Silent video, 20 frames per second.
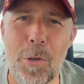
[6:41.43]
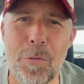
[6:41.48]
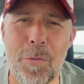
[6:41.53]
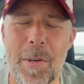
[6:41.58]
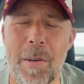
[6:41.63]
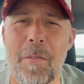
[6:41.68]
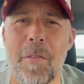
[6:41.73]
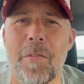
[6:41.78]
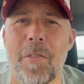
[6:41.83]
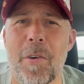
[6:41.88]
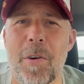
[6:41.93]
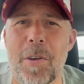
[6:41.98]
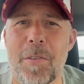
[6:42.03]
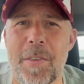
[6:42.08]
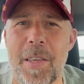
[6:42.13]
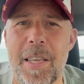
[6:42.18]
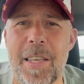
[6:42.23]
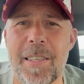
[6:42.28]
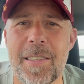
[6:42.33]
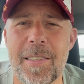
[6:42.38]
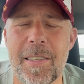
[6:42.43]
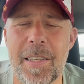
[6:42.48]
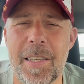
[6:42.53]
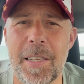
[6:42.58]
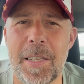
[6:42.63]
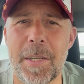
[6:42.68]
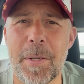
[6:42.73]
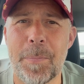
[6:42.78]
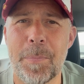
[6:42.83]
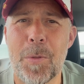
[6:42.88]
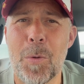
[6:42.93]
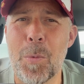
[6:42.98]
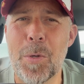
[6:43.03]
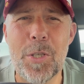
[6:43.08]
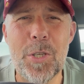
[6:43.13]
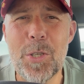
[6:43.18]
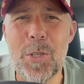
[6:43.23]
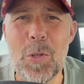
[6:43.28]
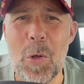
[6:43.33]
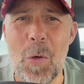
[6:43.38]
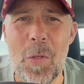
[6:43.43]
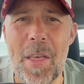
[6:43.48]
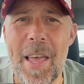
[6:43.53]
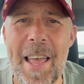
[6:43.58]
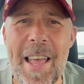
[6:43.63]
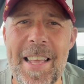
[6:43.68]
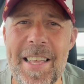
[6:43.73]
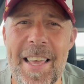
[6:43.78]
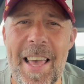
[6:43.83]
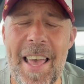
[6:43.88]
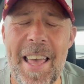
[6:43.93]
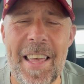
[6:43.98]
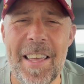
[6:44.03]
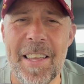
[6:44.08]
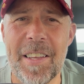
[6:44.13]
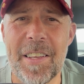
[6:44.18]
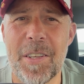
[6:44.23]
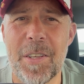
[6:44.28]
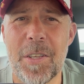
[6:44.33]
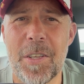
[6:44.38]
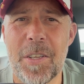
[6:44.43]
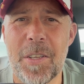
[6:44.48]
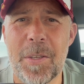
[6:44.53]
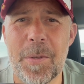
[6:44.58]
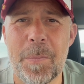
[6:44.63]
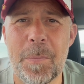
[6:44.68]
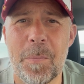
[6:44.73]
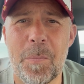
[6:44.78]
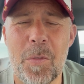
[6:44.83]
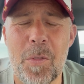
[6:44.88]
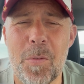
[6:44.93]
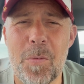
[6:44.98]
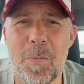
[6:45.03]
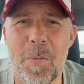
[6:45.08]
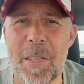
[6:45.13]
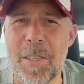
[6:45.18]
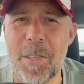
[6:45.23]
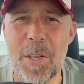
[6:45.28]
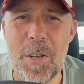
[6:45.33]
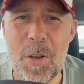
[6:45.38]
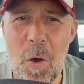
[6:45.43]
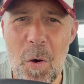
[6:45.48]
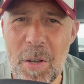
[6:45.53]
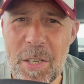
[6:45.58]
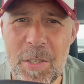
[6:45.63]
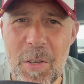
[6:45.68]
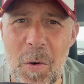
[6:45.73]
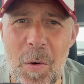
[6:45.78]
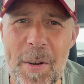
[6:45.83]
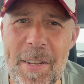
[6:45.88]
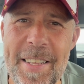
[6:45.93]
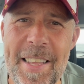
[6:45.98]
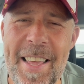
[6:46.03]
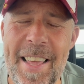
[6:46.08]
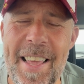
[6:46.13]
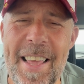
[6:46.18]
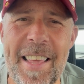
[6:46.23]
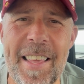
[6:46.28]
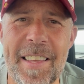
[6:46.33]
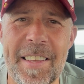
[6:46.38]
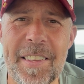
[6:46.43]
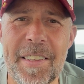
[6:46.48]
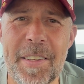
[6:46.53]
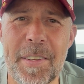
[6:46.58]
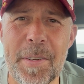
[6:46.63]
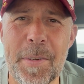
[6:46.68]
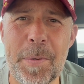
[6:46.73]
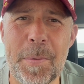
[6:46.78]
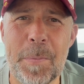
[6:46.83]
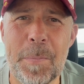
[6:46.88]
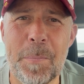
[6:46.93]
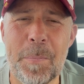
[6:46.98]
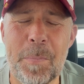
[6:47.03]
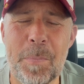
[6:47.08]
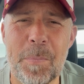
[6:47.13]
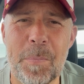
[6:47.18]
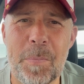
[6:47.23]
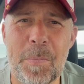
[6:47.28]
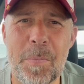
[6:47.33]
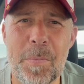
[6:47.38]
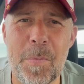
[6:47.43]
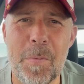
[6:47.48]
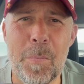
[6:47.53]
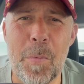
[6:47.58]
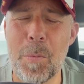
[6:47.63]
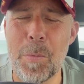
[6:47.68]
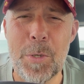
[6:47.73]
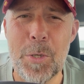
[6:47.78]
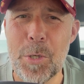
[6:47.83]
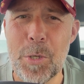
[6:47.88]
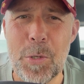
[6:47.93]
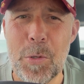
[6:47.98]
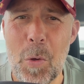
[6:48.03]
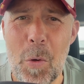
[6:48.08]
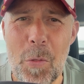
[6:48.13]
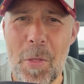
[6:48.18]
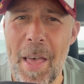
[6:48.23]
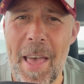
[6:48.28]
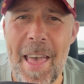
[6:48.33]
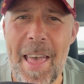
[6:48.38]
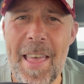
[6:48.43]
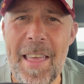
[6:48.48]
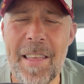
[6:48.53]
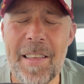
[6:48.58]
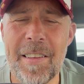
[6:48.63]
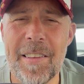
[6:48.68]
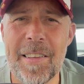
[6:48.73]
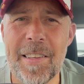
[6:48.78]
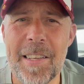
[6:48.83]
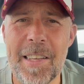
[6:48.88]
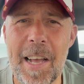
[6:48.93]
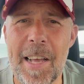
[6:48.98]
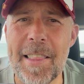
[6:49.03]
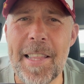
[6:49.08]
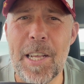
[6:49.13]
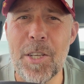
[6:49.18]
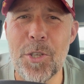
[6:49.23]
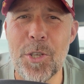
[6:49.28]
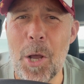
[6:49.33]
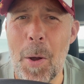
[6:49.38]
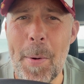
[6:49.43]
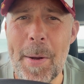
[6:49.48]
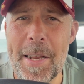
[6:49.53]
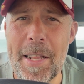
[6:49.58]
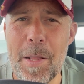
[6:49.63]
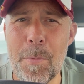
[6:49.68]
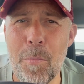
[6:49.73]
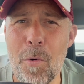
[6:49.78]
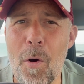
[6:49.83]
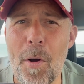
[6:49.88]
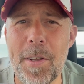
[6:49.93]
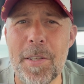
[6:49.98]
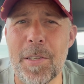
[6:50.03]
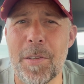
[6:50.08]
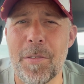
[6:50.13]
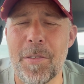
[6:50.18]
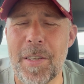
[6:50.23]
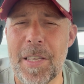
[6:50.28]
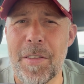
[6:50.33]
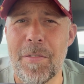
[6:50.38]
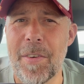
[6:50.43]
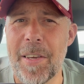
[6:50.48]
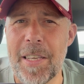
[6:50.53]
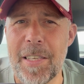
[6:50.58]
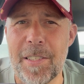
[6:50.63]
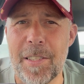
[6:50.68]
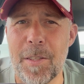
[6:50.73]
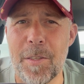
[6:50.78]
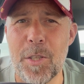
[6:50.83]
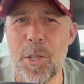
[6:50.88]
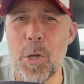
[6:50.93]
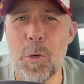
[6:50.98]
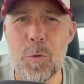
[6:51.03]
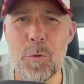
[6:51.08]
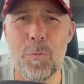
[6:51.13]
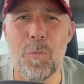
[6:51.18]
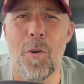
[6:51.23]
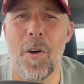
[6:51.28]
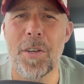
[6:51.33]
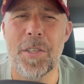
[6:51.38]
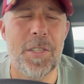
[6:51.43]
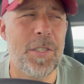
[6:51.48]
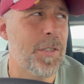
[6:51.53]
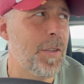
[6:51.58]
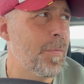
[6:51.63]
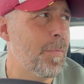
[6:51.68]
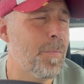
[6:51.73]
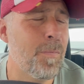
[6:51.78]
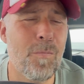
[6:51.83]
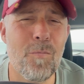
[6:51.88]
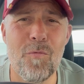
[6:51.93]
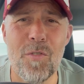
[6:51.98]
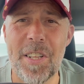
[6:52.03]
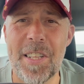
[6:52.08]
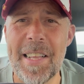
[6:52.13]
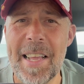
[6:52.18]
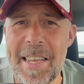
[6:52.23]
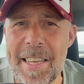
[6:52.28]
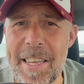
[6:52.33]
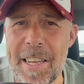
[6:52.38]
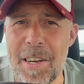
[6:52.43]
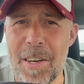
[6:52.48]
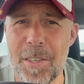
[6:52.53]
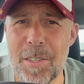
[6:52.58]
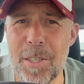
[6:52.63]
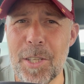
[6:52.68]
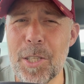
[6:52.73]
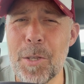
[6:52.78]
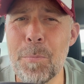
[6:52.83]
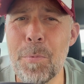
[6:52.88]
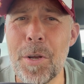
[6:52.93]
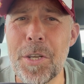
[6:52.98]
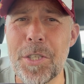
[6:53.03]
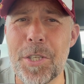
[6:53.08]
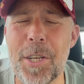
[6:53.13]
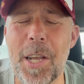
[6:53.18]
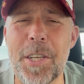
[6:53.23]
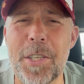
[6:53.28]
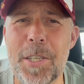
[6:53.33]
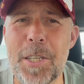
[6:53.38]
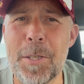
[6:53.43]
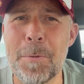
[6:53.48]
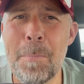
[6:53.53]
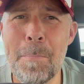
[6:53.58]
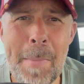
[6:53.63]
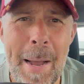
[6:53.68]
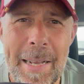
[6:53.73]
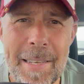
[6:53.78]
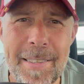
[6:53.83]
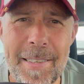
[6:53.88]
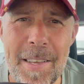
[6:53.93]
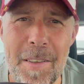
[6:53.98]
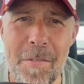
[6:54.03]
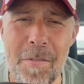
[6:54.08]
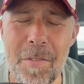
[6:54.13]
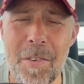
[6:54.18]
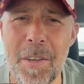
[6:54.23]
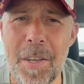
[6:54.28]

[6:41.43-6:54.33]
for another 5 years. We're just not there yet. It's a nice idea, but we're just not there. And that's showing in the price of EVs. The used prices are ridiculous. The depreciation is massive.